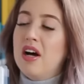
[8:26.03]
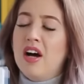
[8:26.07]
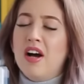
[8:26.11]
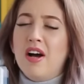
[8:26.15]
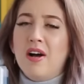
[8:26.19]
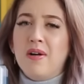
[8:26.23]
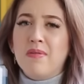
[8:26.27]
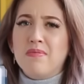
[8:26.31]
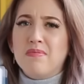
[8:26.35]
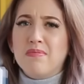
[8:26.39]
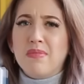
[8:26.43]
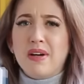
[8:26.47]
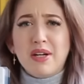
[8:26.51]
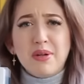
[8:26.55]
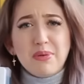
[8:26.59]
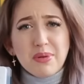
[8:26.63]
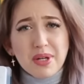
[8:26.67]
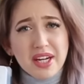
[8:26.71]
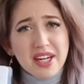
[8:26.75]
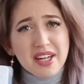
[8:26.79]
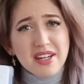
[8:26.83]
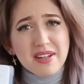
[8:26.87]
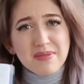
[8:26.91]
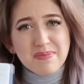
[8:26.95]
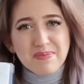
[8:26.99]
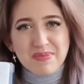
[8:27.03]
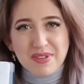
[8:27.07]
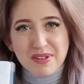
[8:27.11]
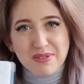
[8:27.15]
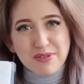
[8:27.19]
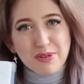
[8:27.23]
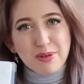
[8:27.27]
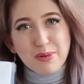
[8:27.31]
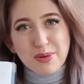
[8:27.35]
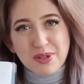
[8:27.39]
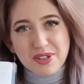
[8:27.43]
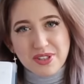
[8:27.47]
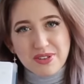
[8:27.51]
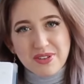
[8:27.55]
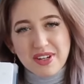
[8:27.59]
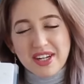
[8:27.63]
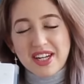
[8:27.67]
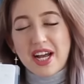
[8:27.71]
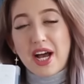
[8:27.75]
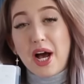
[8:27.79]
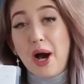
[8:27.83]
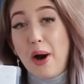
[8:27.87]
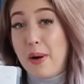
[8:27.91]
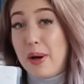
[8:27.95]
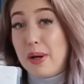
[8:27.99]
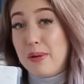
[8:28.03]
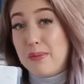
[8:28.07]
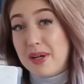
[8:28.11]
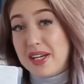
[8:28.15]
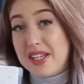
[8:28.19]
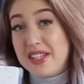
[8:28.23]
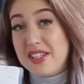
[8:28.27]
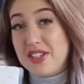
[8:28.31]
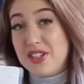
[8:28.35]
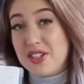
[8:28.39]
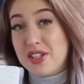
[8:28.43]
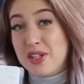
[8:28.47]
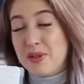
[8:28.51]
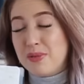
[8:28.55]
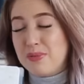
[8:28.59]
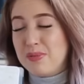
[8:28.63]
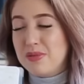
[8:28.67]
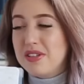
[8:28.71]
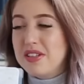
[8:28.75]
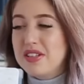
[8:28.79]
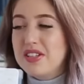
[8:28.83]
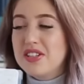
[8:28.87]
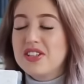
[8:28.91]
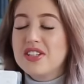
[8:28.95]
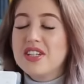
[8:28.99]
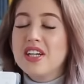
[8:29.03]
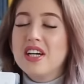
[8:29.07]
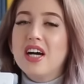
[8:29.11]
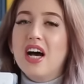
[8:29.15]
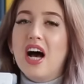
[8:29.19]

Um, by the way, if you're wondering how I made these notebooks,